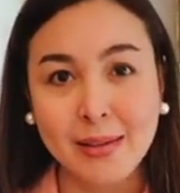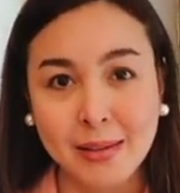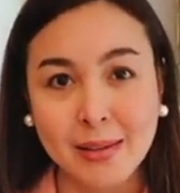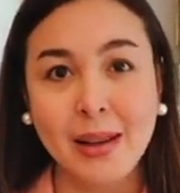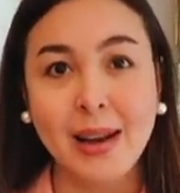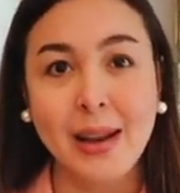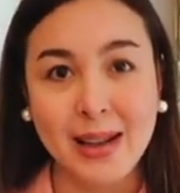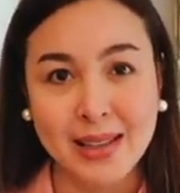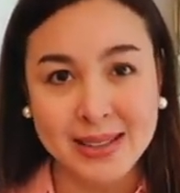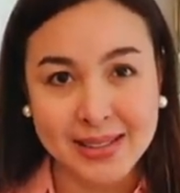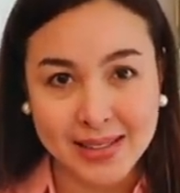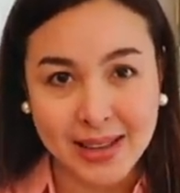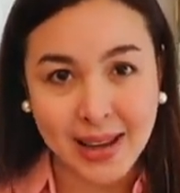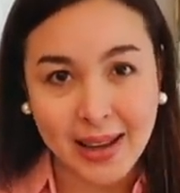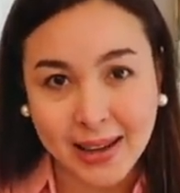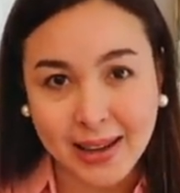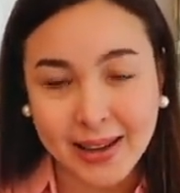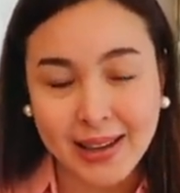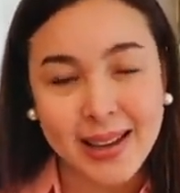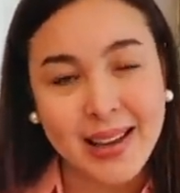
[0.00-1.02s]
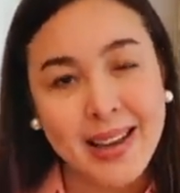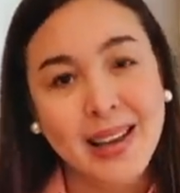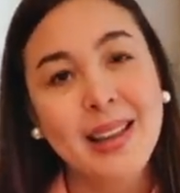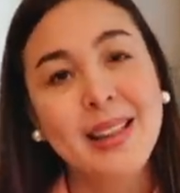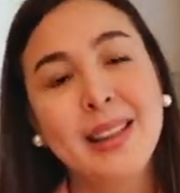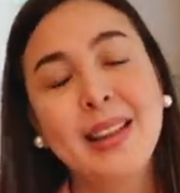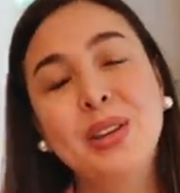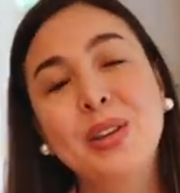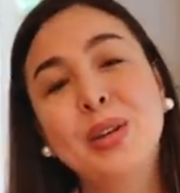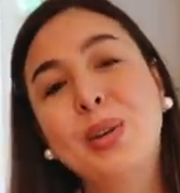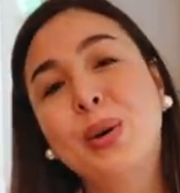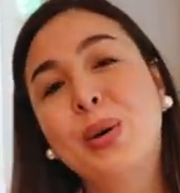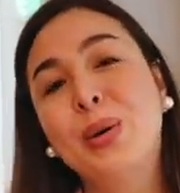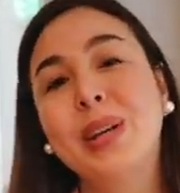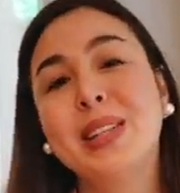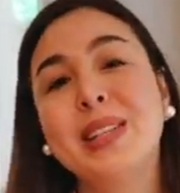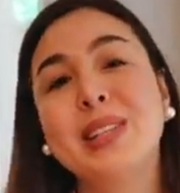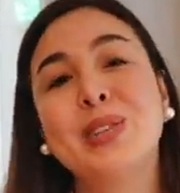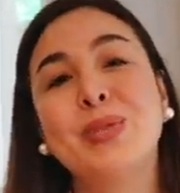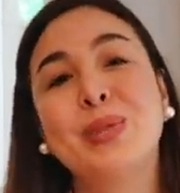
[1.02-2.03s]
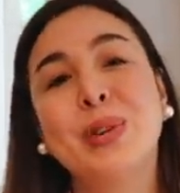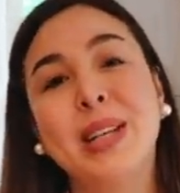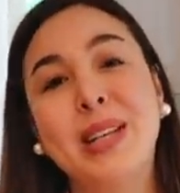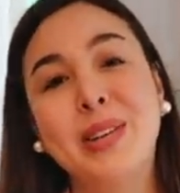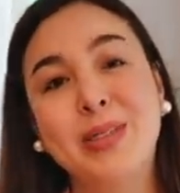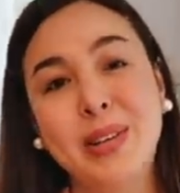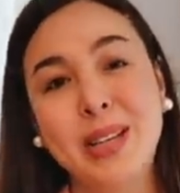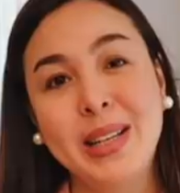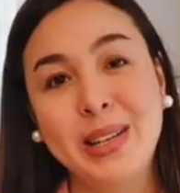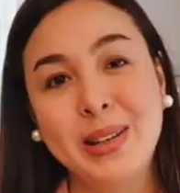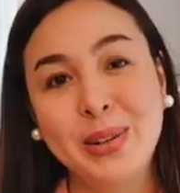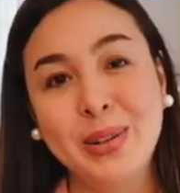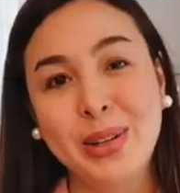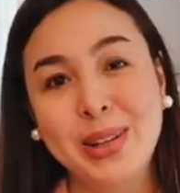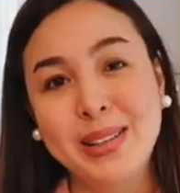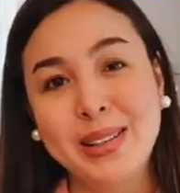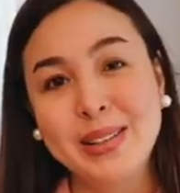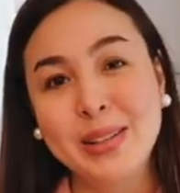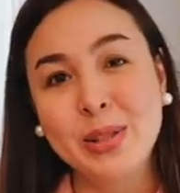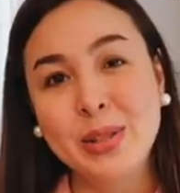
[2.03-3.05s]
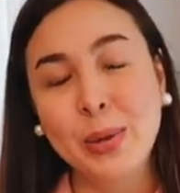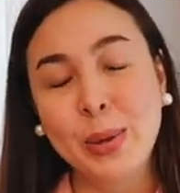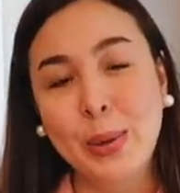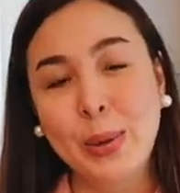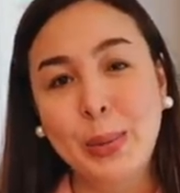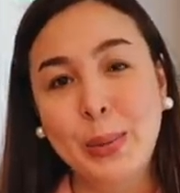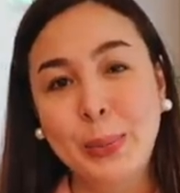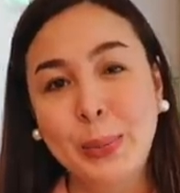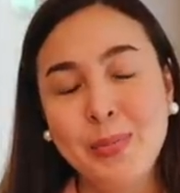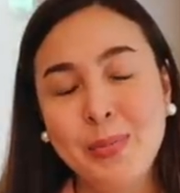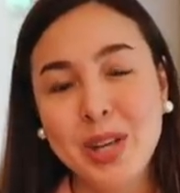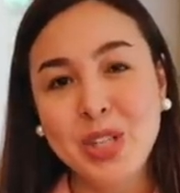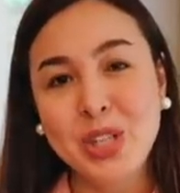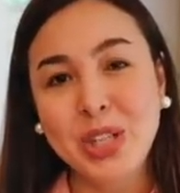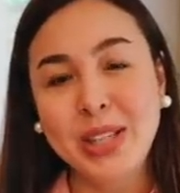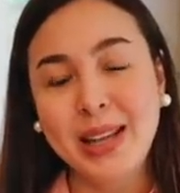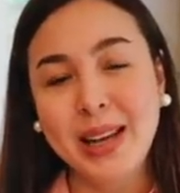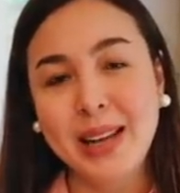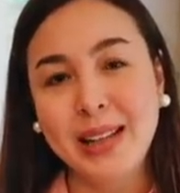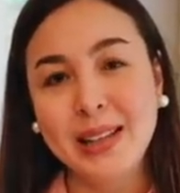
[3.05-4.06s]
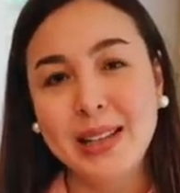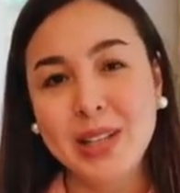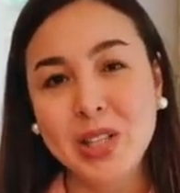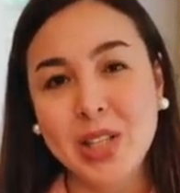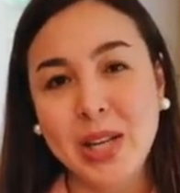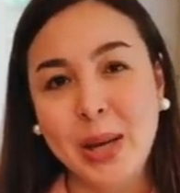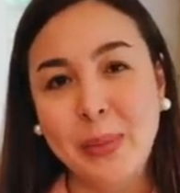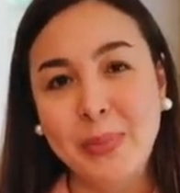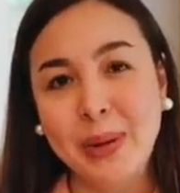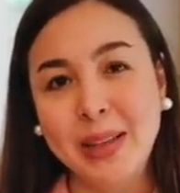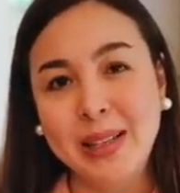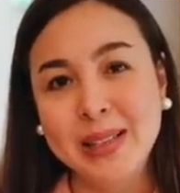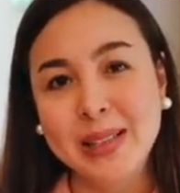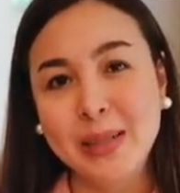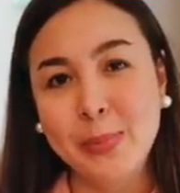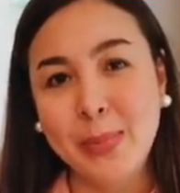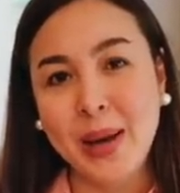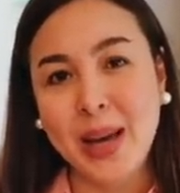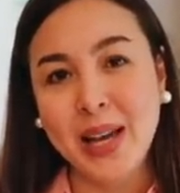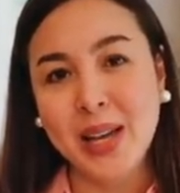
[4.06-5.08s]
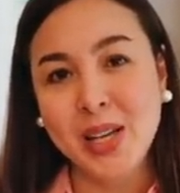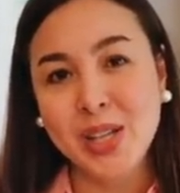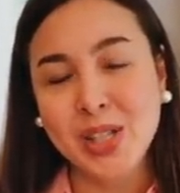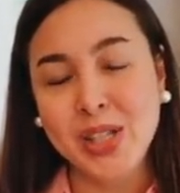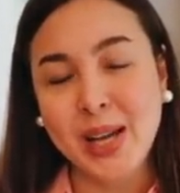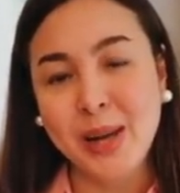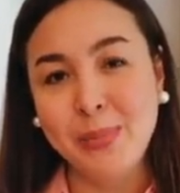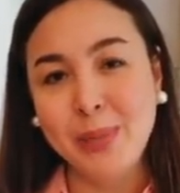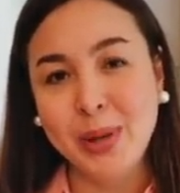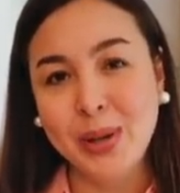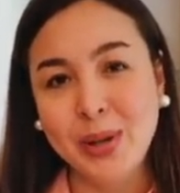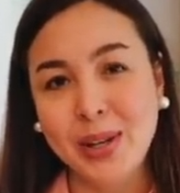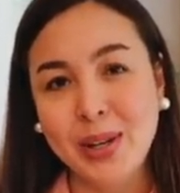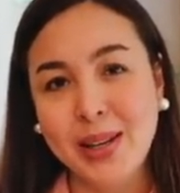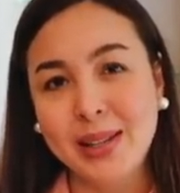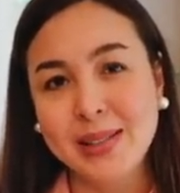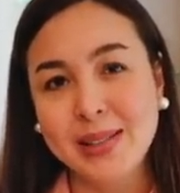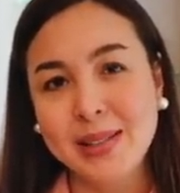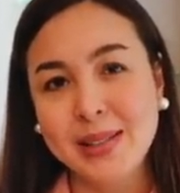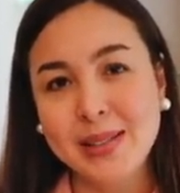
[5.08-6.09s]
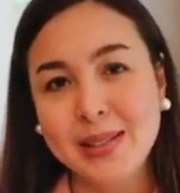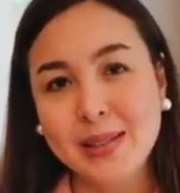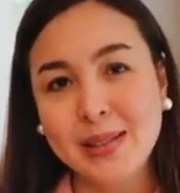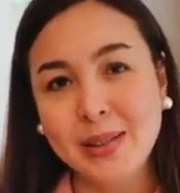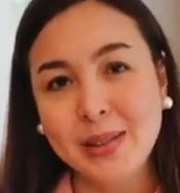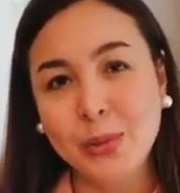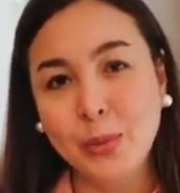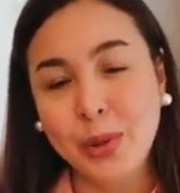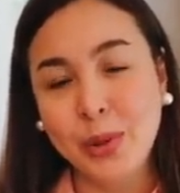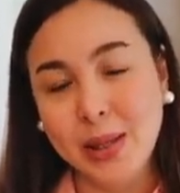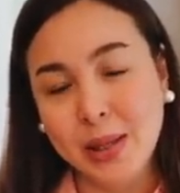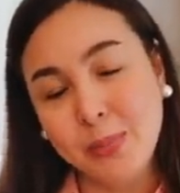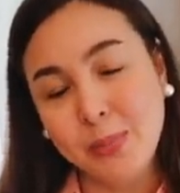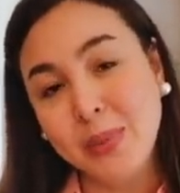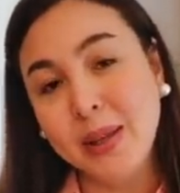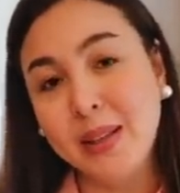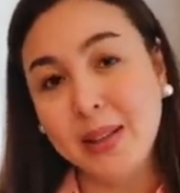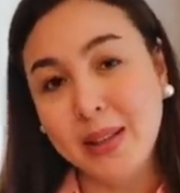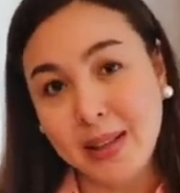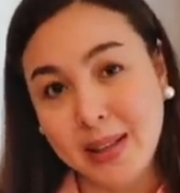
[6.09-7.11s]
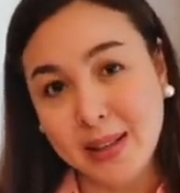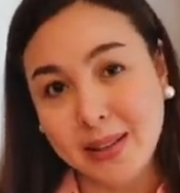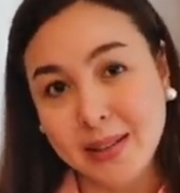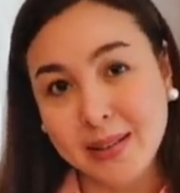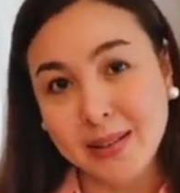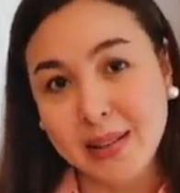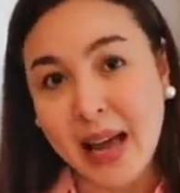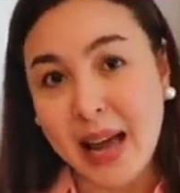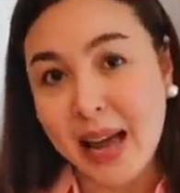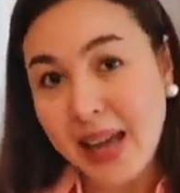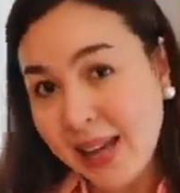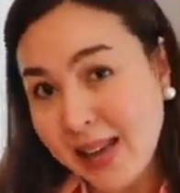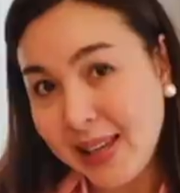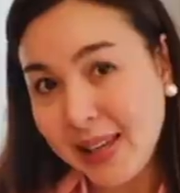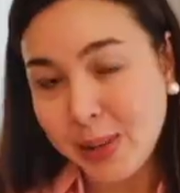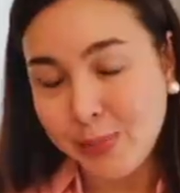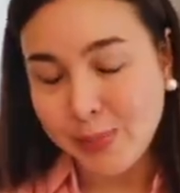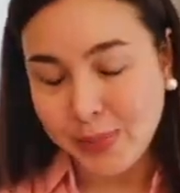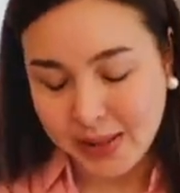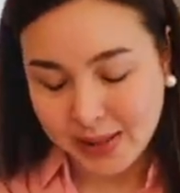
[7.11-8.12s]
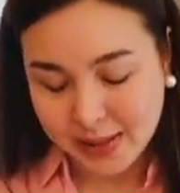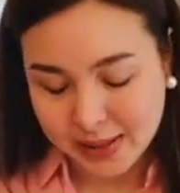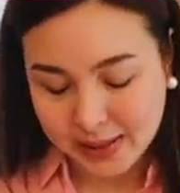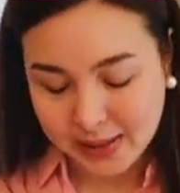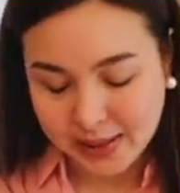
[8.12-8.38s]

the next day, then you know it's really, really good. So, medyo deadly siya pag nasa bahay siya because we keep eating it. I keep eating